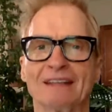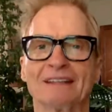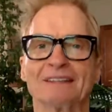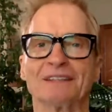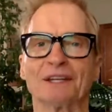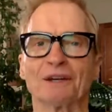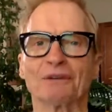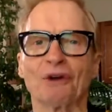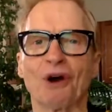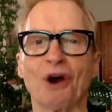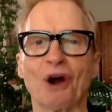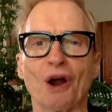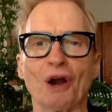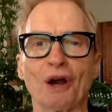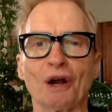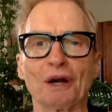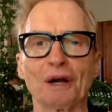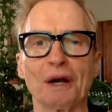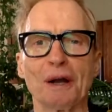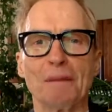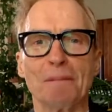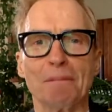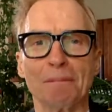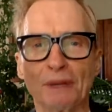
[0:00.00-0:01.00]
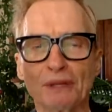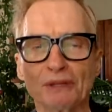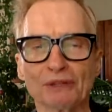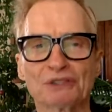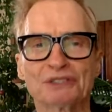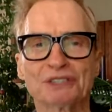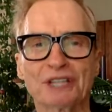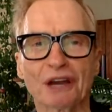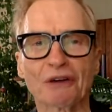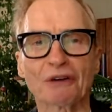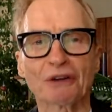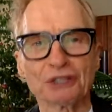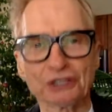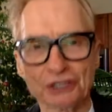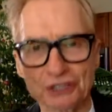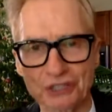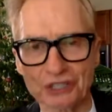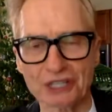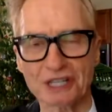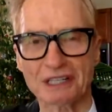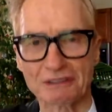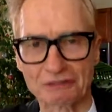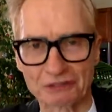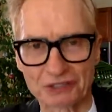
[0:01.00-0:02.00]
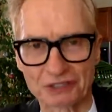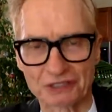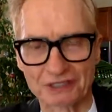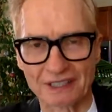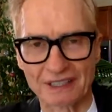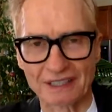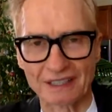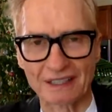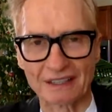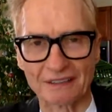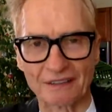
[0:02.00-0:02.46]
There are military chiefs